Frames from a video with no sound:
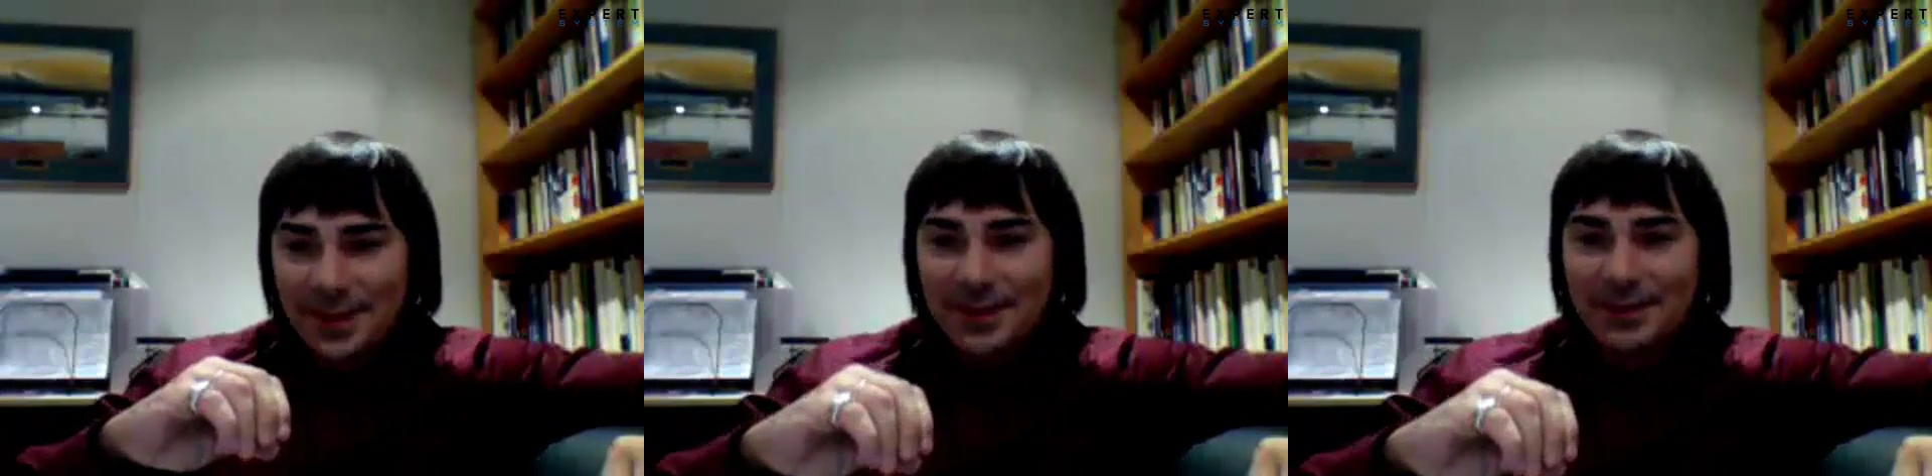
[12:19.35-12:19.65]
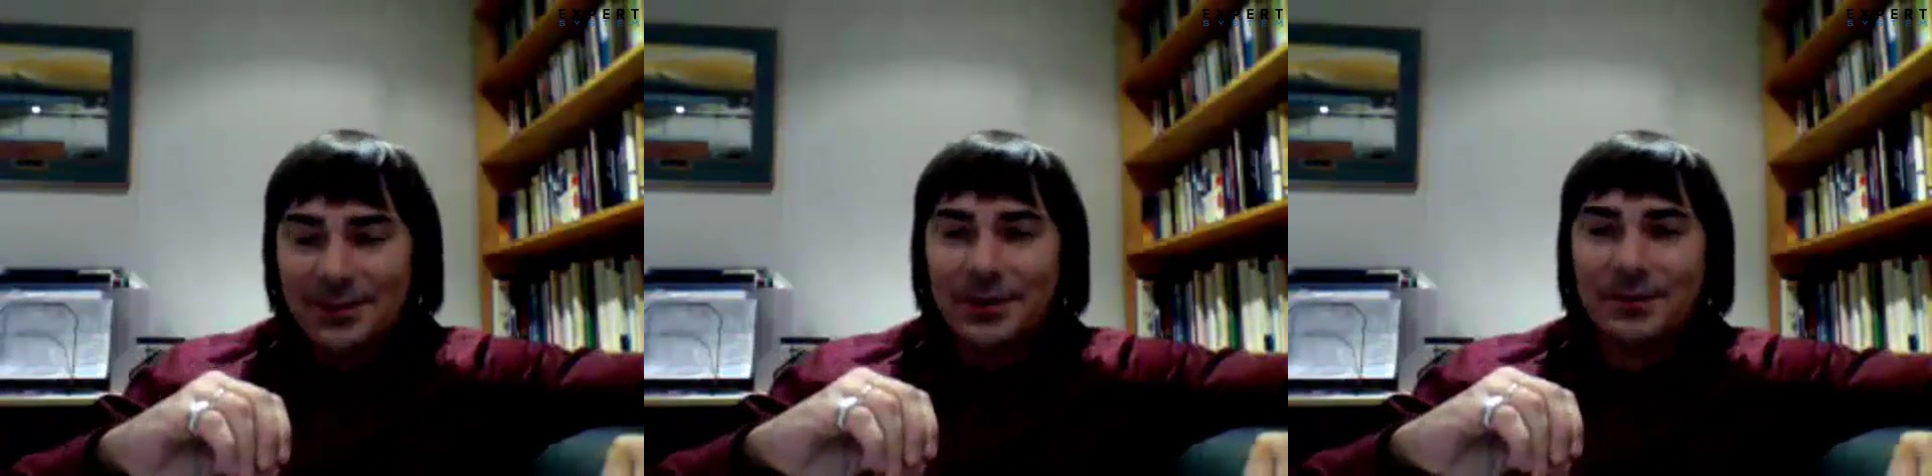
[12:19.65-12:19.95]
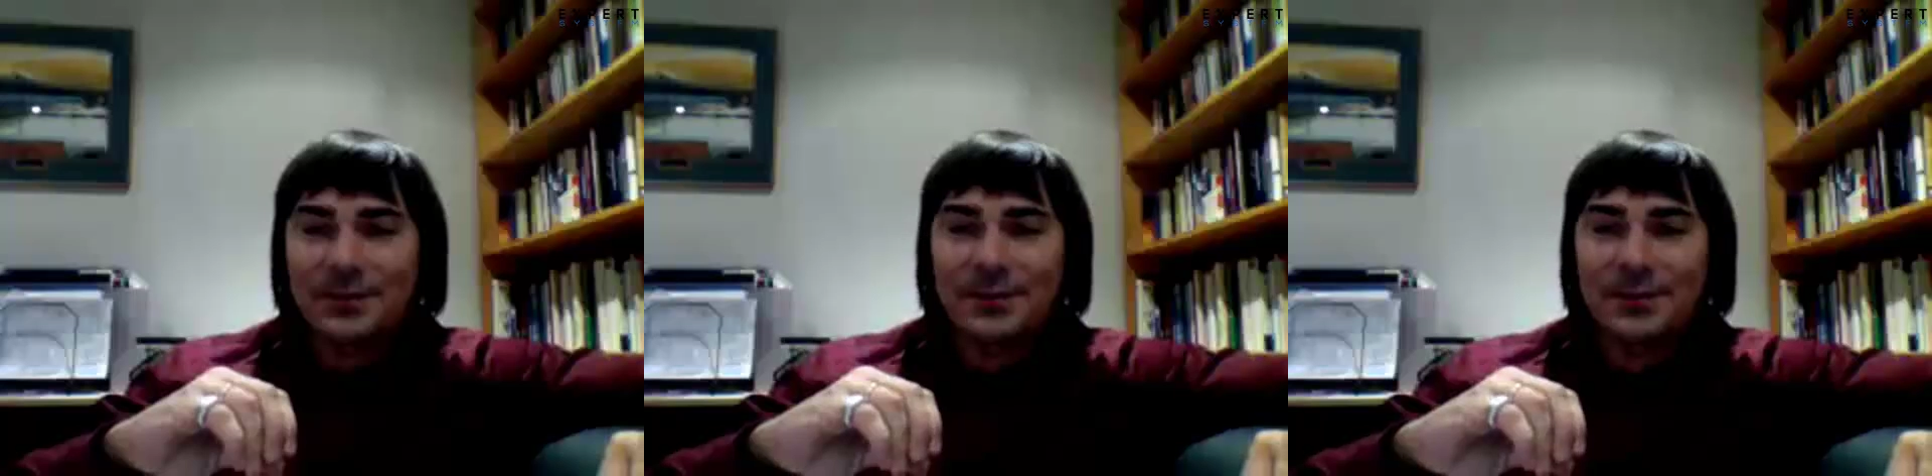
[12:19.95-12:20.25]
Yeah,
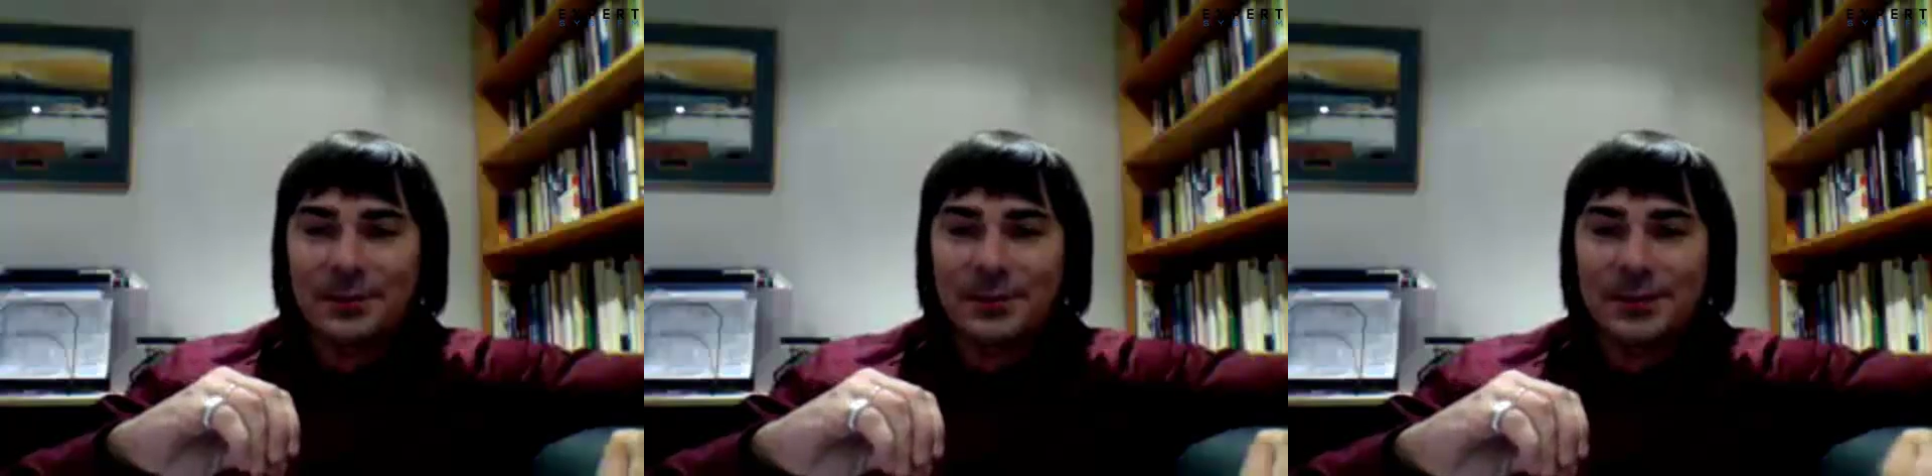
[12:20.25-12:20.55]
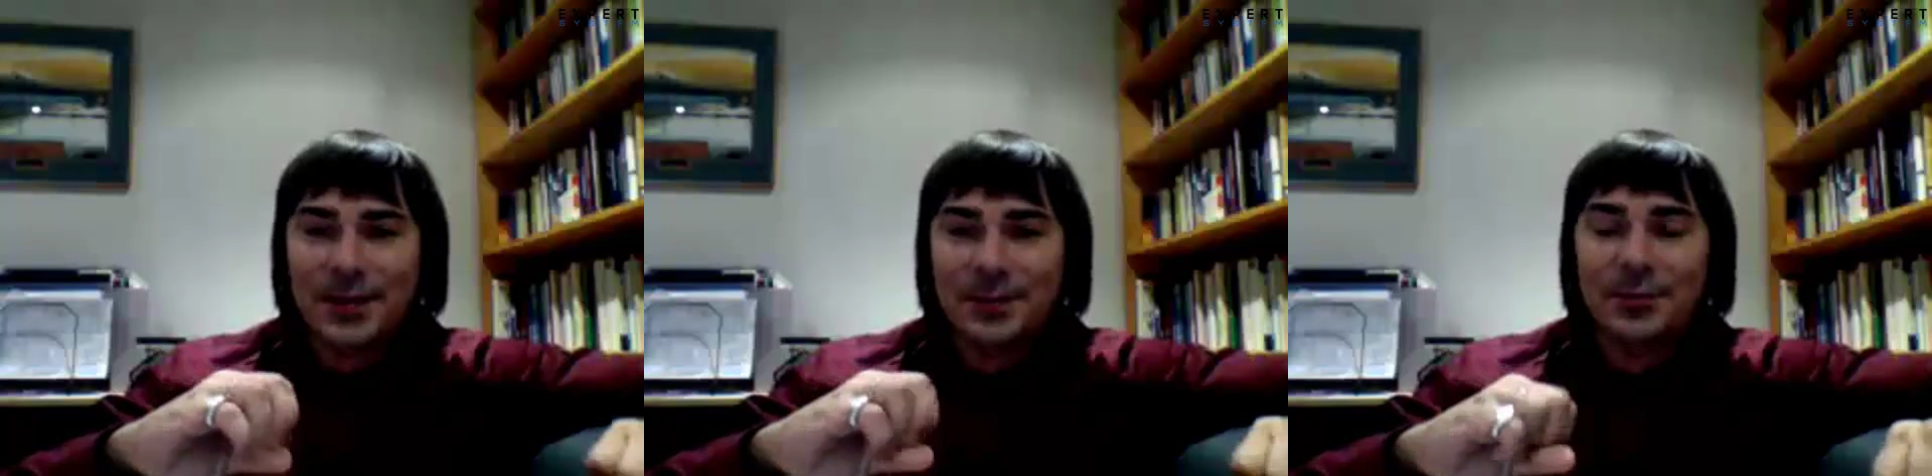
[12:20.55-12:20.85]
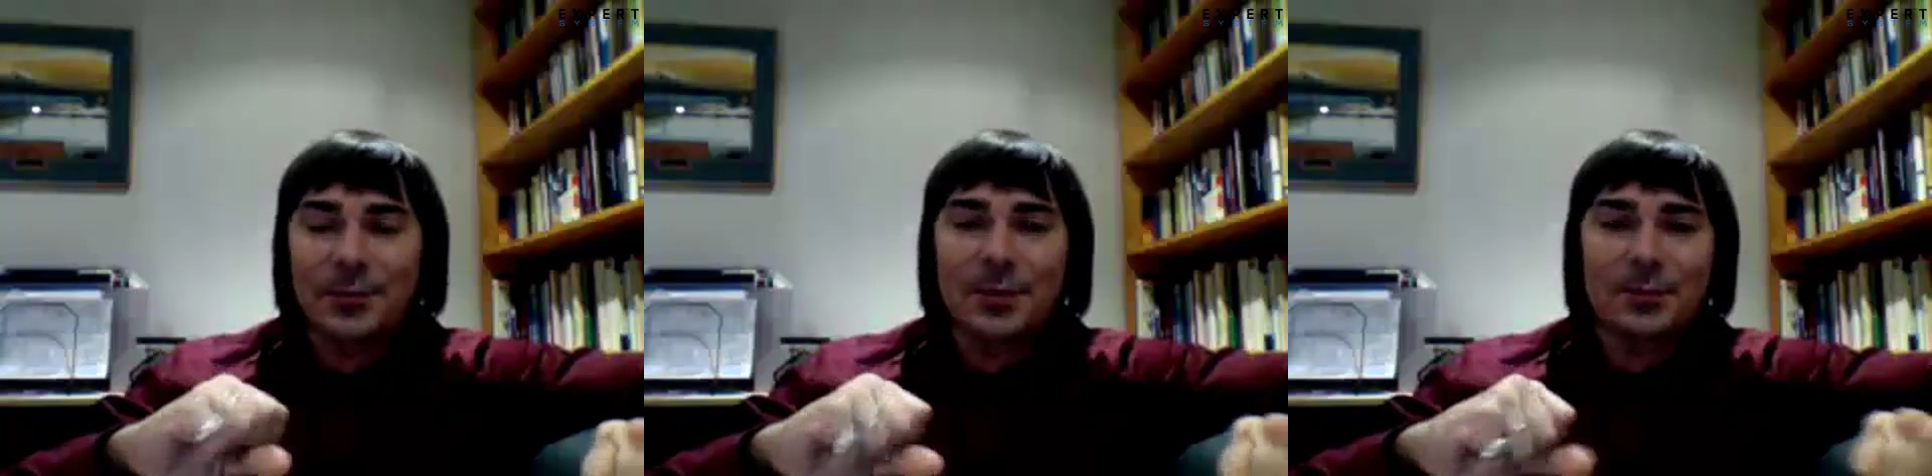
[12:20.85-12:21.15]
you have always
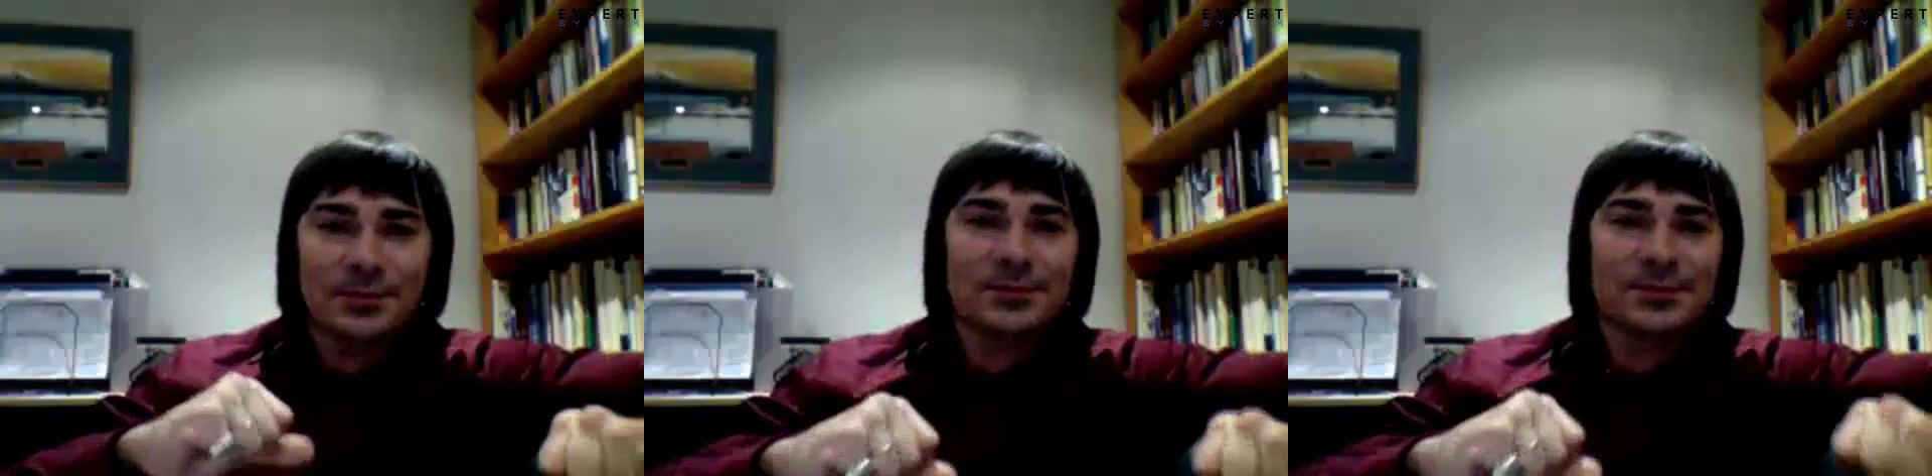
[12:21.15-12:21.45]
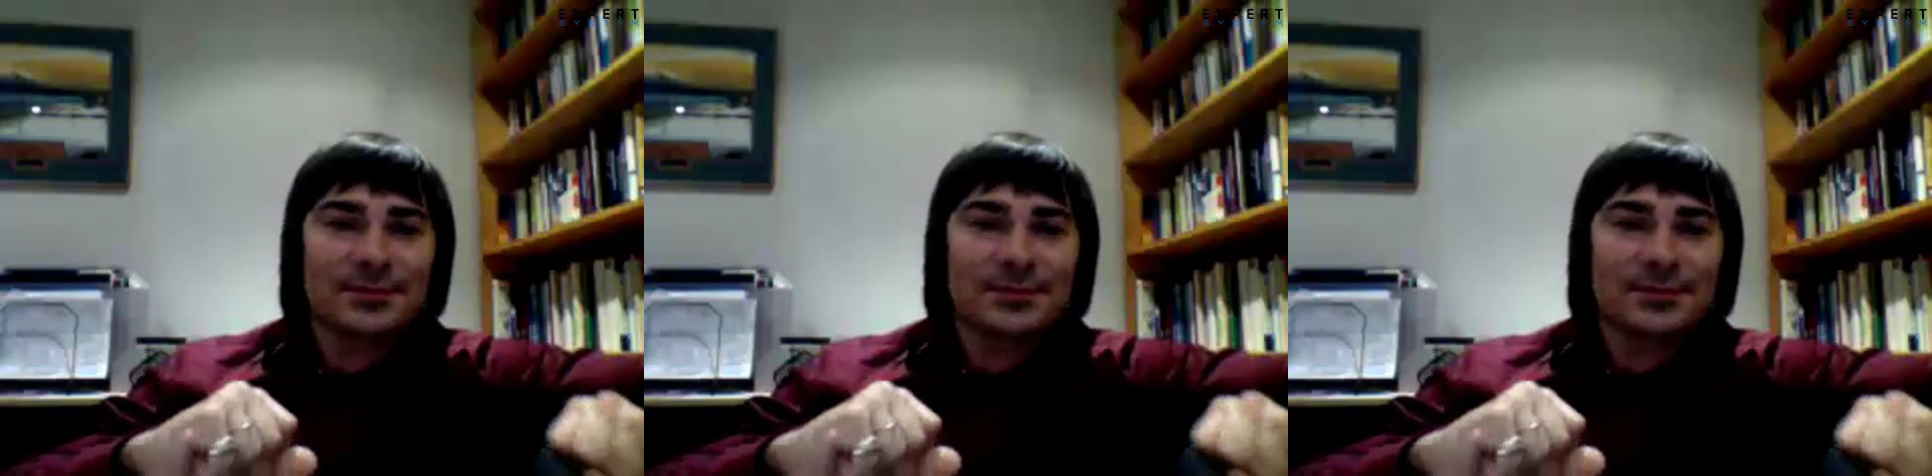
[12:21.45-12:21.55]
time for me.